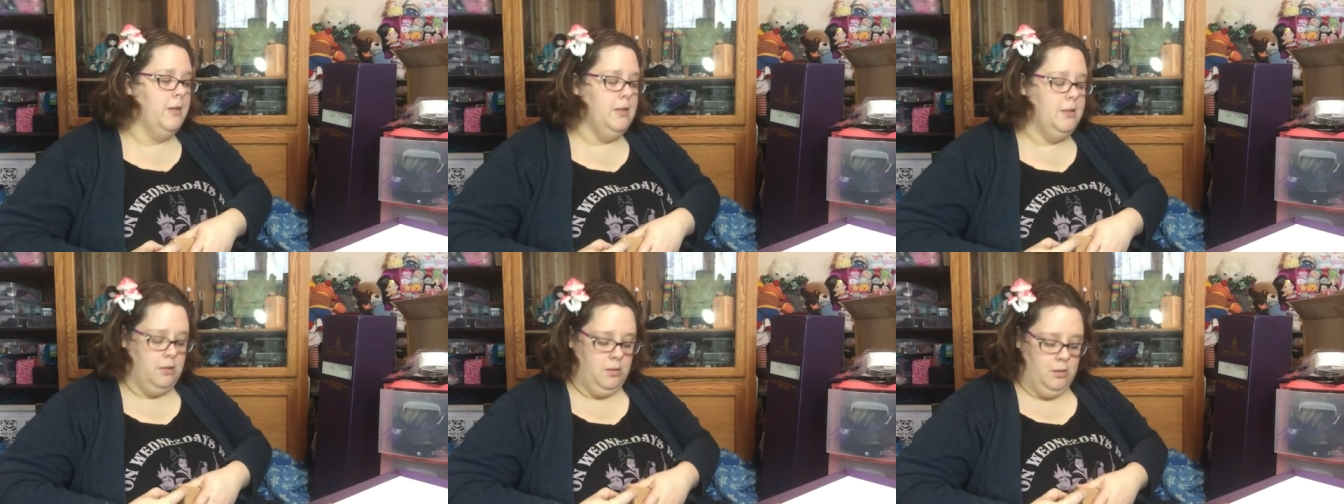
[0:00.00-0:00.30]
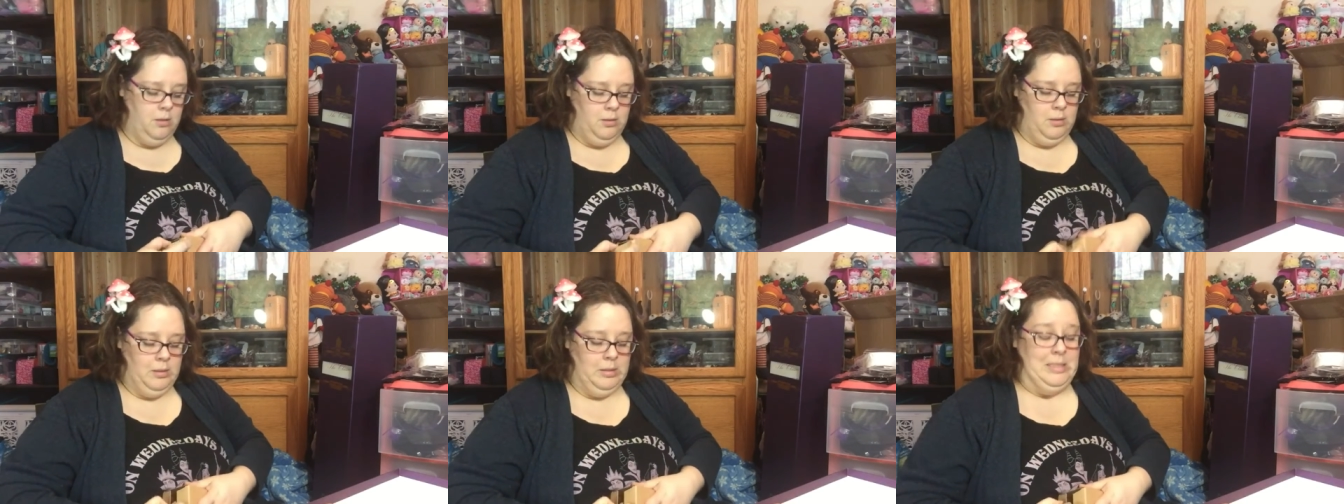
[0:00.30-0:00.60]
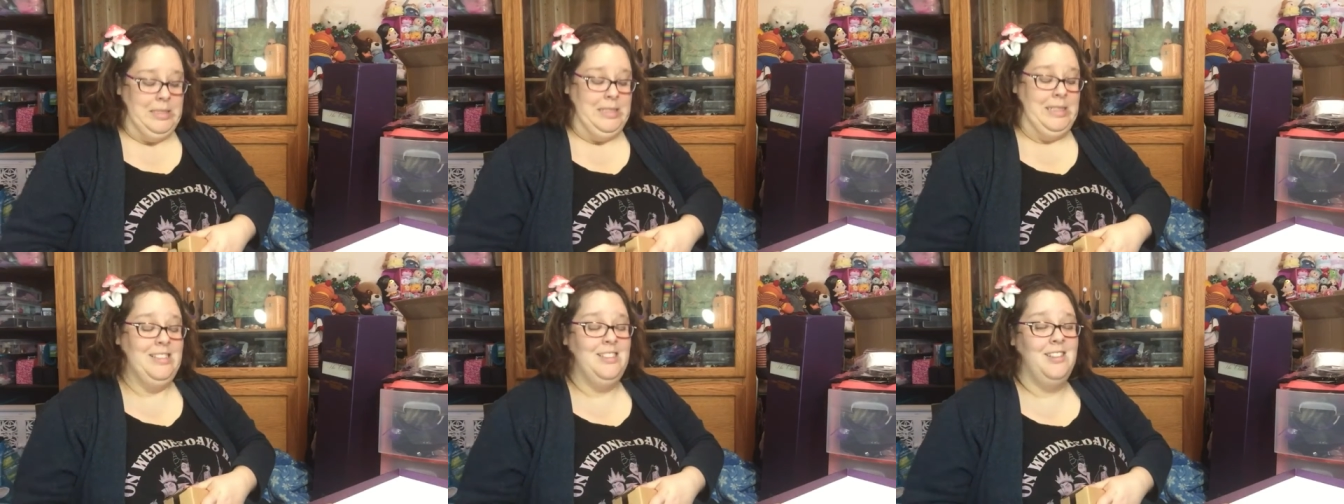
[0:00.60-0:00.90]
It's,
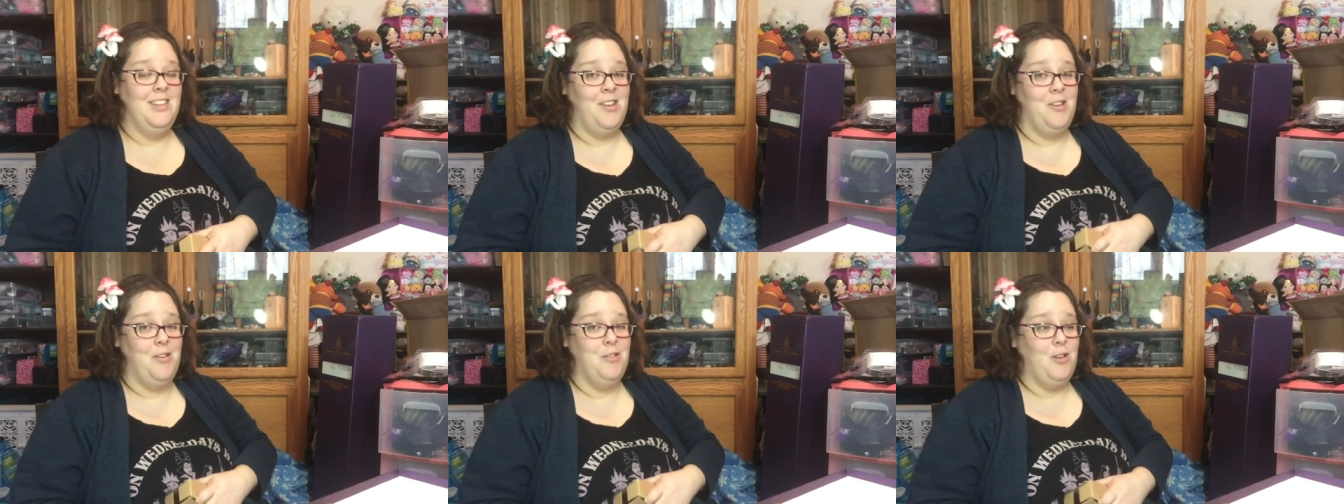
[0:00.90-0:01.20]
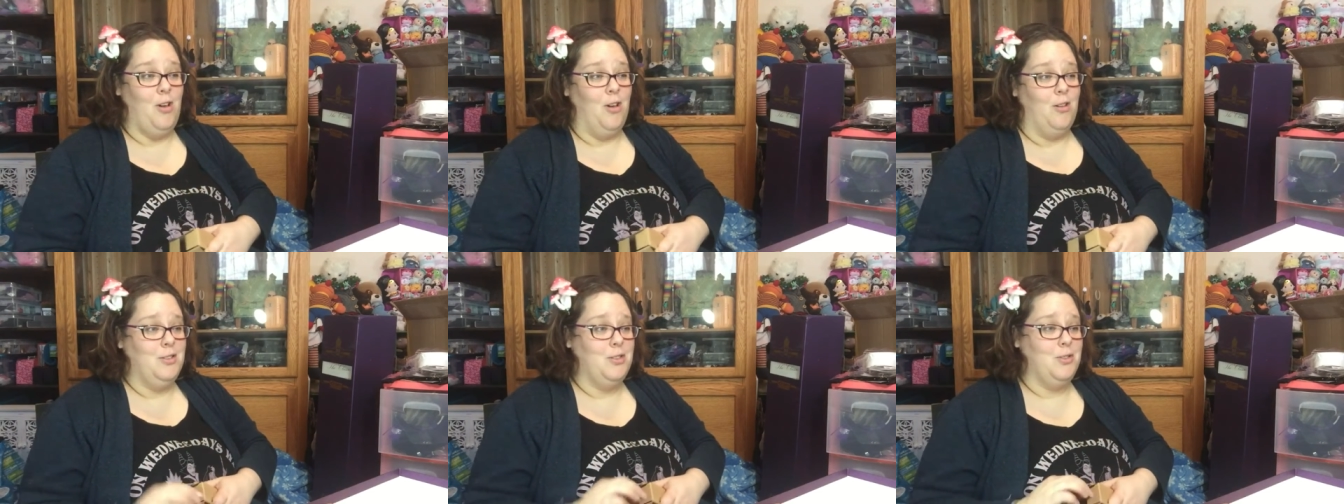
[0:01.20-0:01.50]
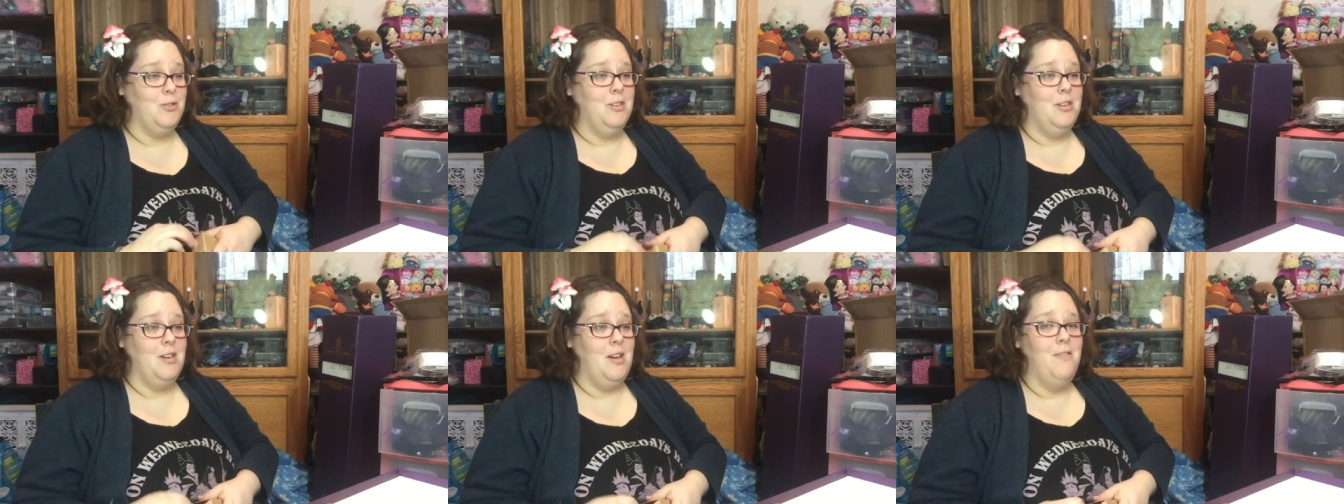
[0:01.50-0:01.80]
her dolls
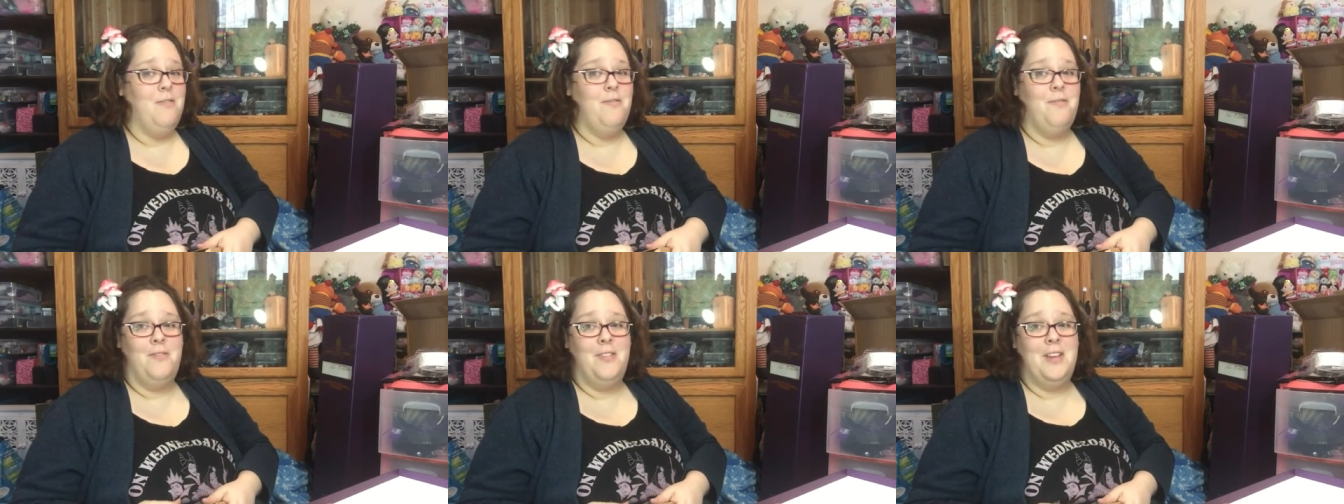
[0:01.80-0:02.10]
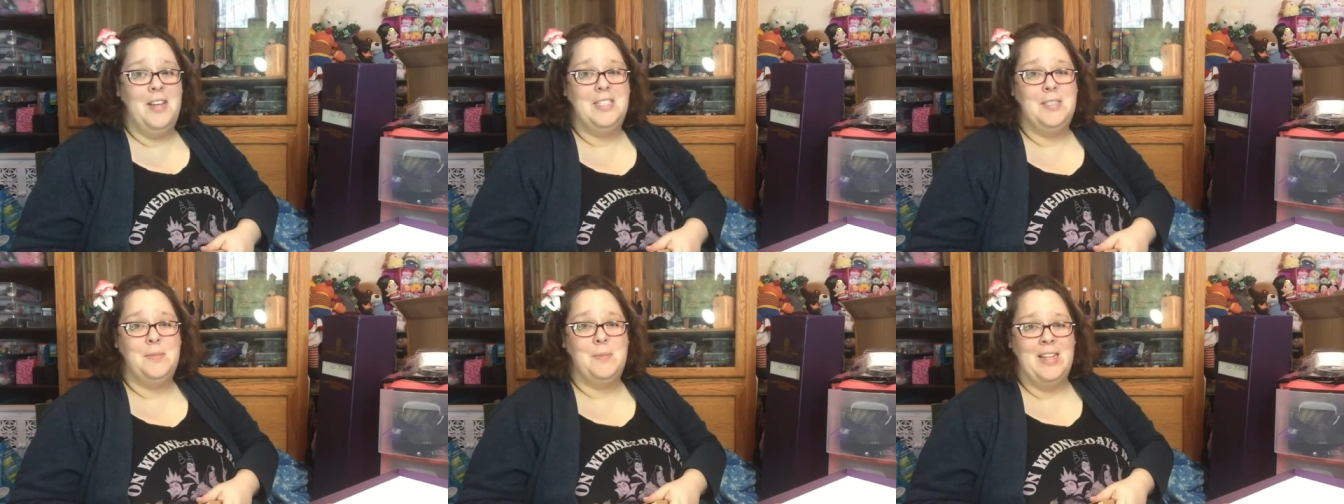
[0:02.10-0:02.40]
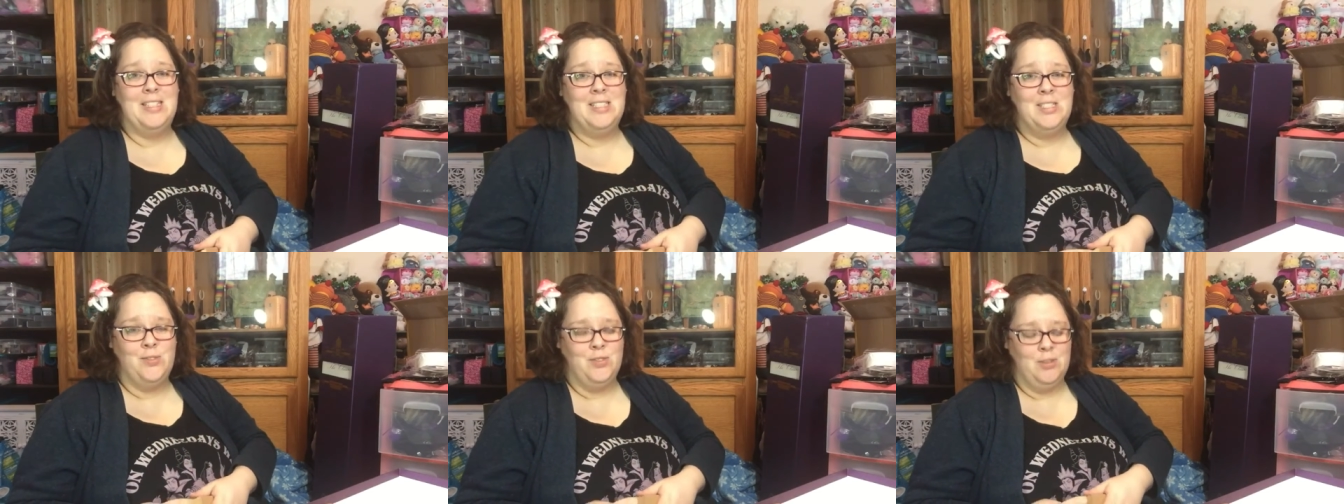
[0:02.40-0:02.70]
are enough
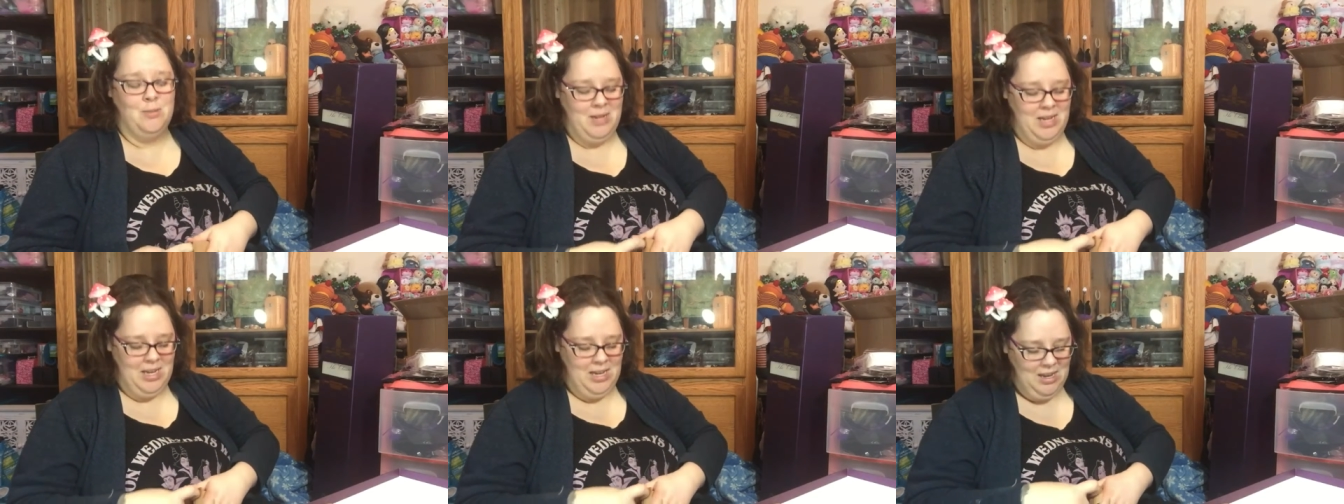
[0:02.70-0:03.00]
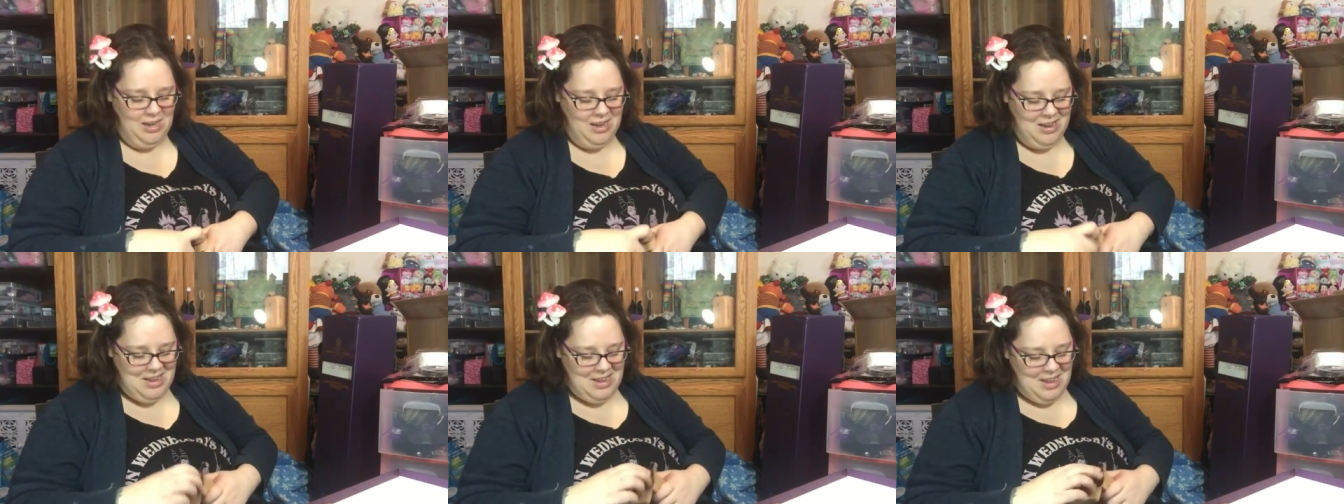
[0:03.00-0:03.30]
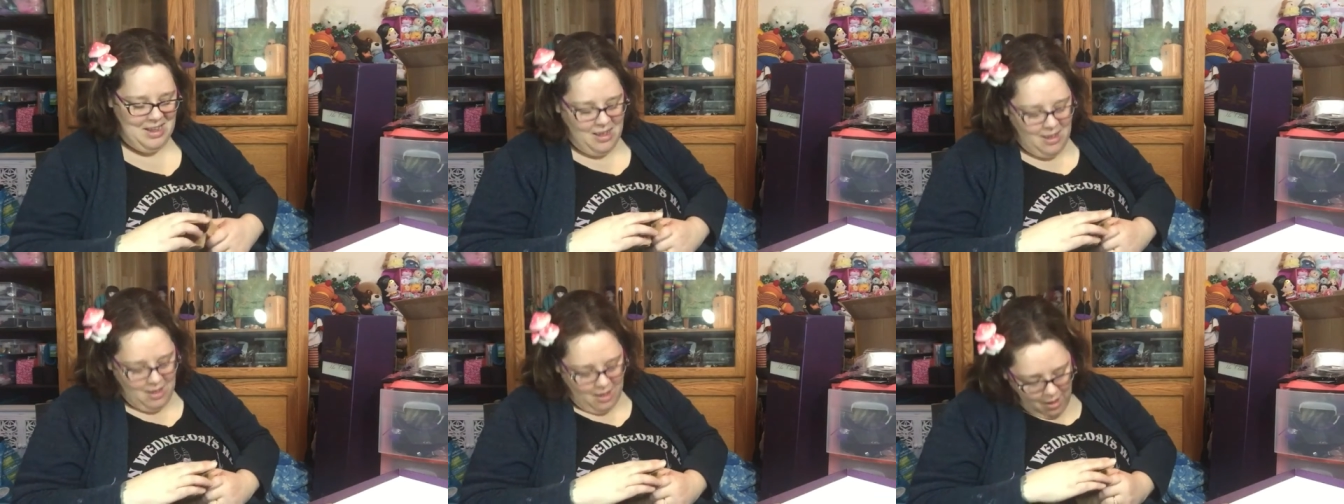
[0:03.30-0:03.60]
expense for me.
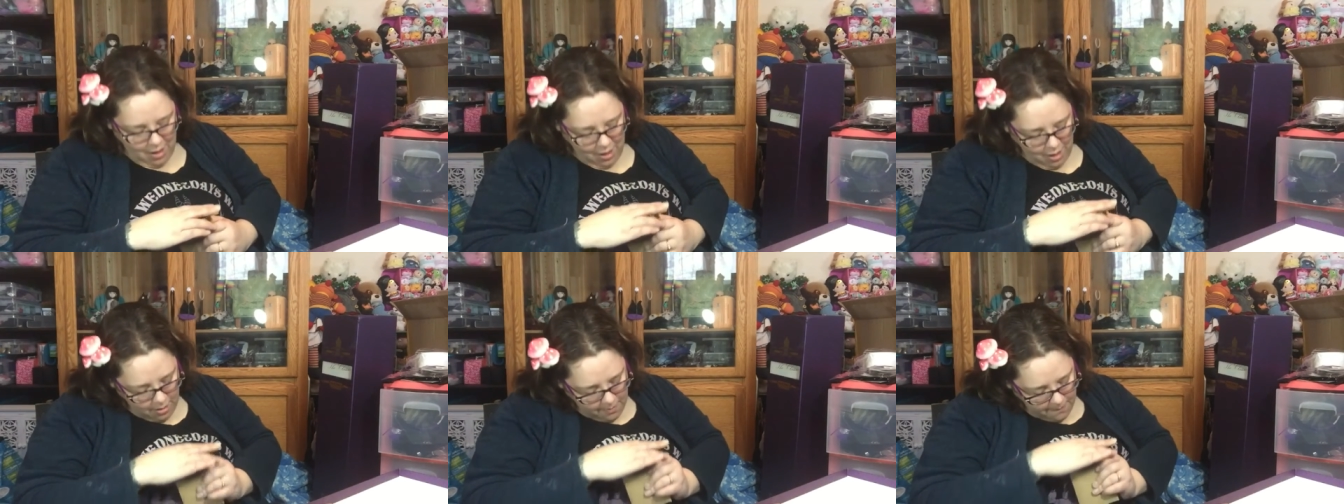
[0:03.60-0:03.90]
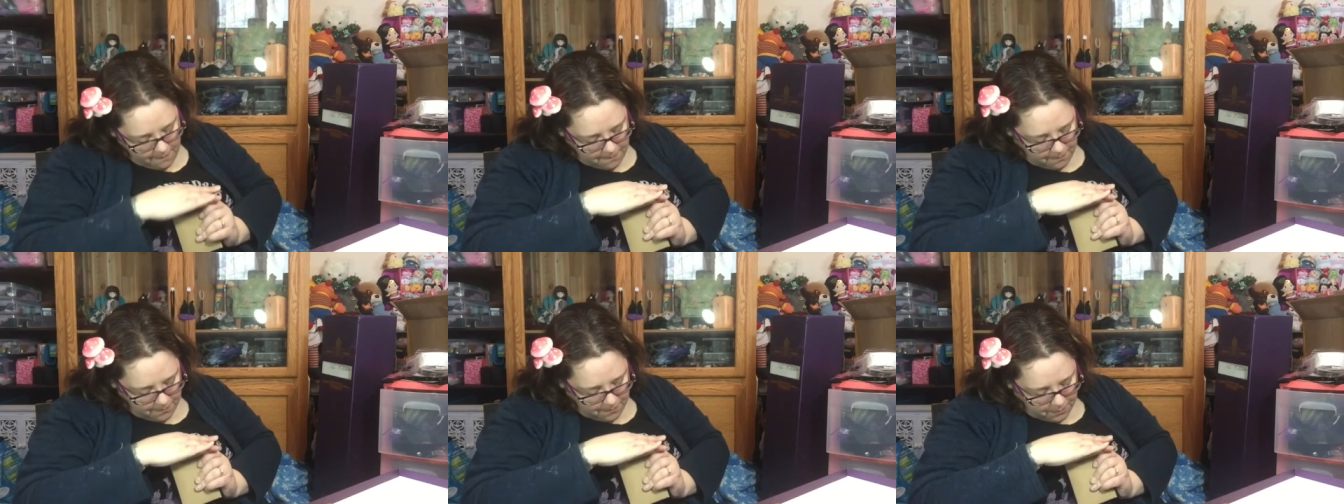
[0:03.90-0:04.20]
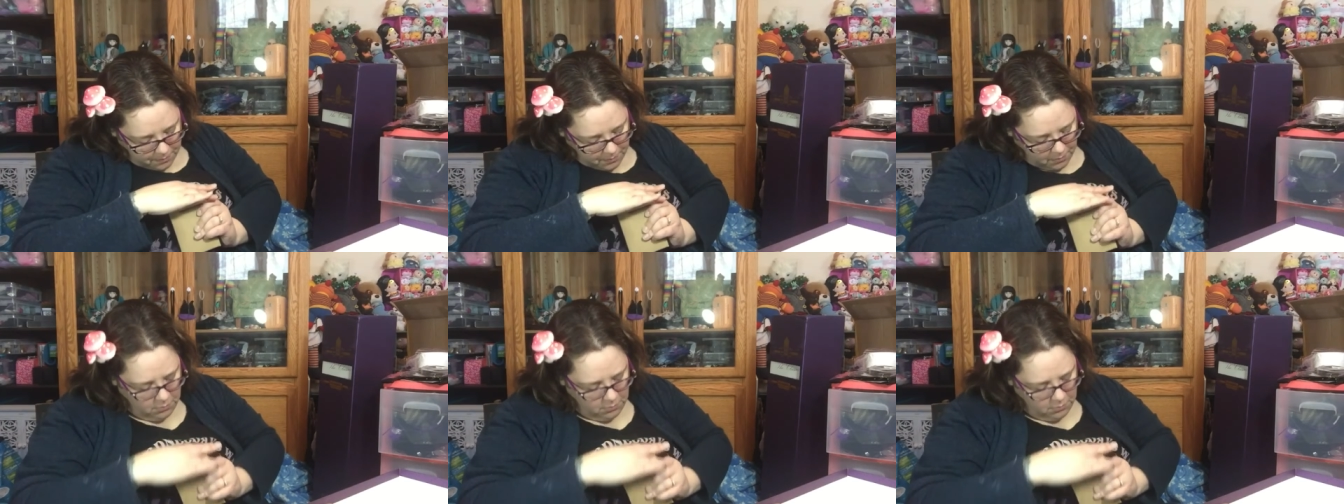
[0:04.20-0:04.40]
Um,